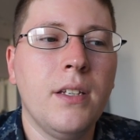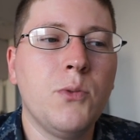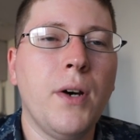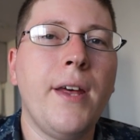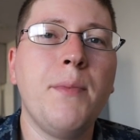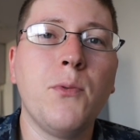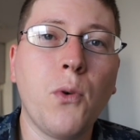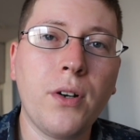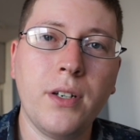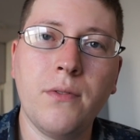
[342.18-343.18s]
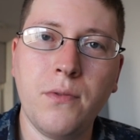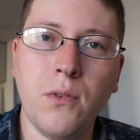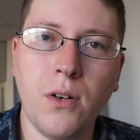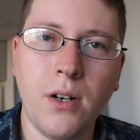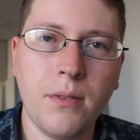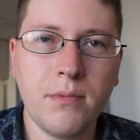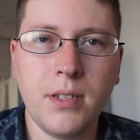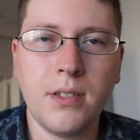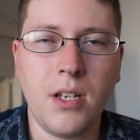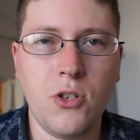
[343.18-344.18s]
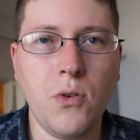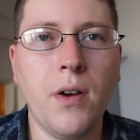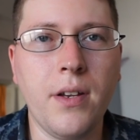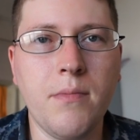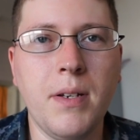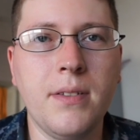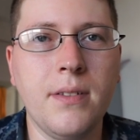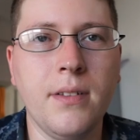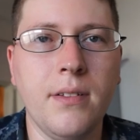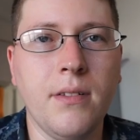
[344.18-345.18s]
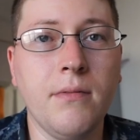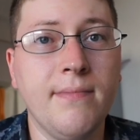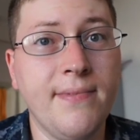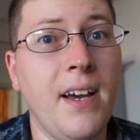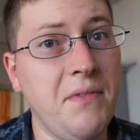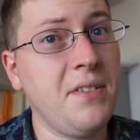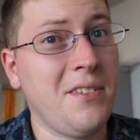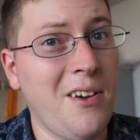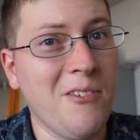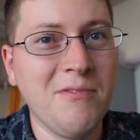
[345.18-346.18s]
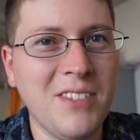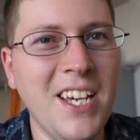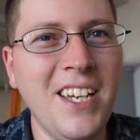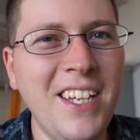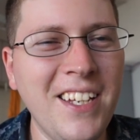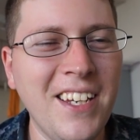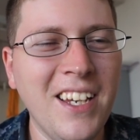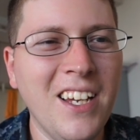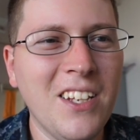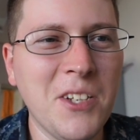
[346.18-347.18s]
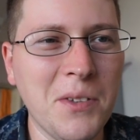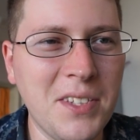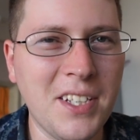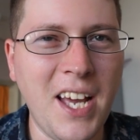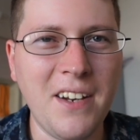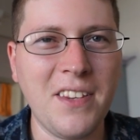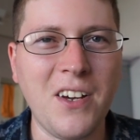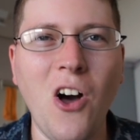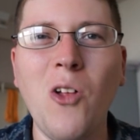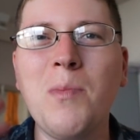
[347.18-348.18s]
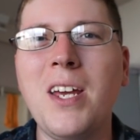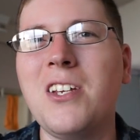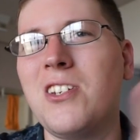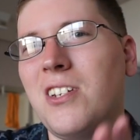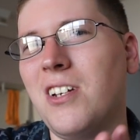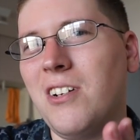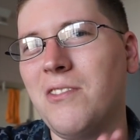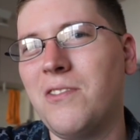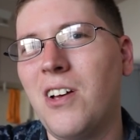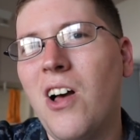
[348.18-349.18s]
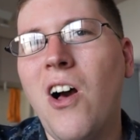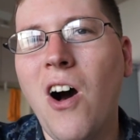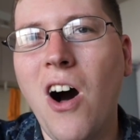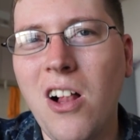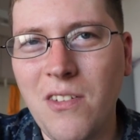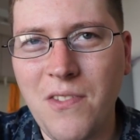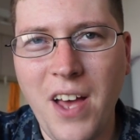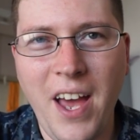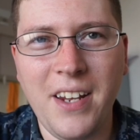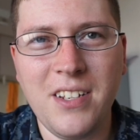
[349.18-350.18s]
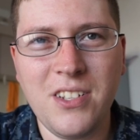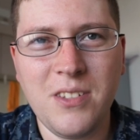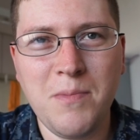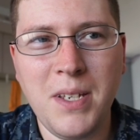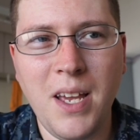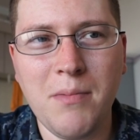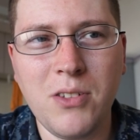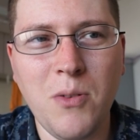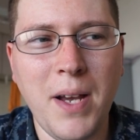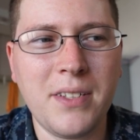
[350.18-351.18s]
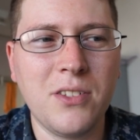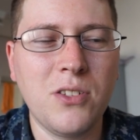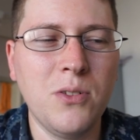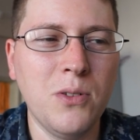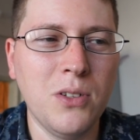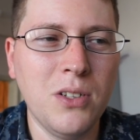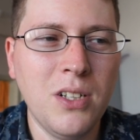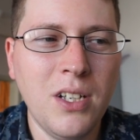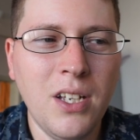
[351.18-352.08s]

what I've been working for since I joined, basically, you know, 5 years ago. So it's the kind of the culmination of all of that, and just being able to go back to school,